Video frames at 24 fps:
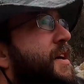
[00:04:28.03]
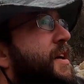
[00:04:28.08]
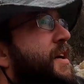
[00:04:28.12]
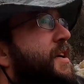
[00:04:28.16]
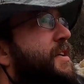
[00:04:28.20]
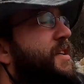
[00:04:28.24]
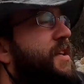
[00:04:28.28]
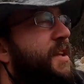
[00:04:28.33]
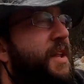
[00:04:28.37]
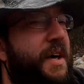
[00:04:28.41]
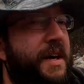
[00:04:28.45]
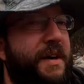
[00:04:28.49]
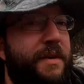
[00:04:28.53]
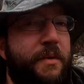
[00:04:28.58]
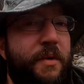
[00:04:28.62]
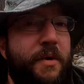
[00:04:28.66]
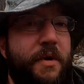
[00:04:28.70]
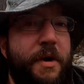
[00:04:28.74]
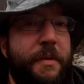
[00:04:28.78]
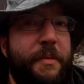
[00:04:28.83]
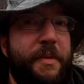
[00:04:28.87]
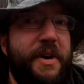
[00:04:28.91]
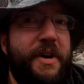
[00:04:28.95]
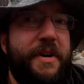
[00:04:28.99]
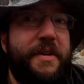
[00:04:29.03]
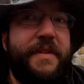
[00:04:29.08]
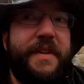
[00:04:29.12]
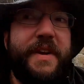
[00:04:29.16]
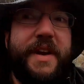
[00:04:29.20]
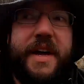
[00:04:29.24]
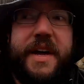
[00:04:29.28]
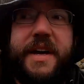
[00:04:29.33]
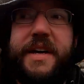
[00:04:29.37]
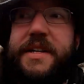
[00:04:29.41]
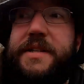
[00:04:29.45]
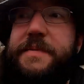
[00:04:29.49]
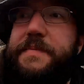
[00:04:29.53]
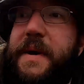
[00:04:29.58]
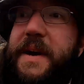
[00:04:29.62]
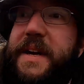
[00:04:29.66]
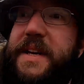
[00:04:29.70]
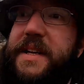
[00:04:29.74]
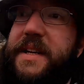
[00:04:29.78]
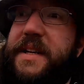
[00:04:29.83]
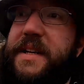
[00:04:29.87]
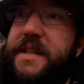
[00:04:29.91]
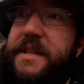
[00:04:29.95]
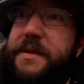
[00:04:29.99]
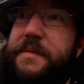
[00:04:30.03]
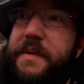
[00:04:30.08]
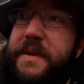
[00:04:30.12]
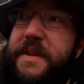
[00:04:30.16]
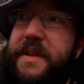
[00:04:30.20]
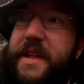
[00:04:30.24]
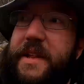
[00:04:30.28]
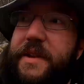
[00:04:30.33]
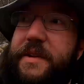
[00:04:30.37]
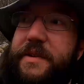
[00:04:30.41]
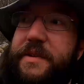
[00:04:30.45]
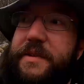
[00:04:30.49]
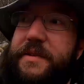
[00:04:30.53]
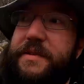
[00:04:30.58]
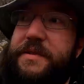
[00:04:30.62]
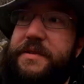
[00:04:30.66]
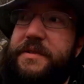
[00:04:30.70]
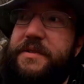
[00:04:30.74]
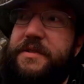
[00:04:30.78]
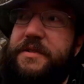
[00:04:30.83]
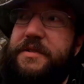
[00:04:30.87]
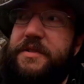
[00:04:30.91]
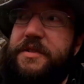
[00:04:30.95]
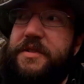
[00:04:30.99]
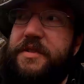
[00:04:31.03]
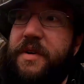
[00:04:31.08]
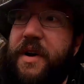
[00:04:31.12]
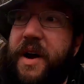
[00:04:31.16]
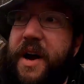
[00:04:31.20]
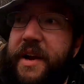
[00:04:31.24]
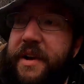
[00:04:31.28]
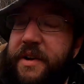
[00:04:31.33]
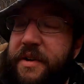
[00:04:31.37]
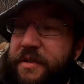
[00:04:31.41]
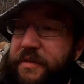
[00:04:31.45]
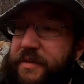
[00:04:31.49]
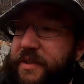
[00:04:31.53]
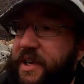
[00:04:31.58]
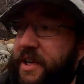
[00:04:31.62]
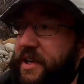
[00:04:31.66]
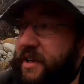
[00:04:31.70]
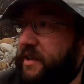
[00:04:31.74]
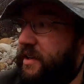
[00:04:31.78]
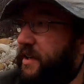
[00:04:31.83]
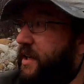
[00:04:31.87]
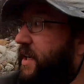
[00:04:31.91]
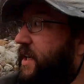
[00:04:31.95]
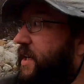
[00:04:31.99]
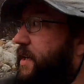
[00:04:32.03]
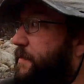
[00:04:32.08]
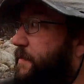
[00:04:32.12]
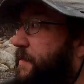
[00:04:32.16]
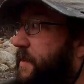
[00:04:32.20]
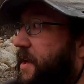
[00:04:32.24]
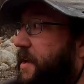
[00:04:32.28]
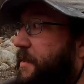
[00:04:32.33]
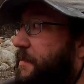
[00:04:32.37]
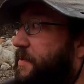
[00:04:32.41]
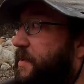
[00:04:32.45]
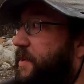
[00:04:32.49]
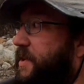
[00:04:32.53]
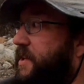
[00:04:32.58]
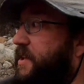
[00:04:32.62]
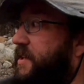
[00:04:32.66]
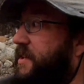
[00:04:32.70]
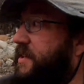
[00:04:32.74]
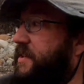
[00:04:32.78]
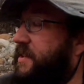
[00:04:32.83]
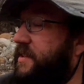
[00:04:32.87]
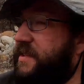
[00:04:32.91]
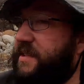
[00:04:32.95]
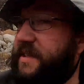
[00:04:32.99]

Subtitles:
It's a lot warmer than I expected it to be. That little trot over here heated me up pretty good.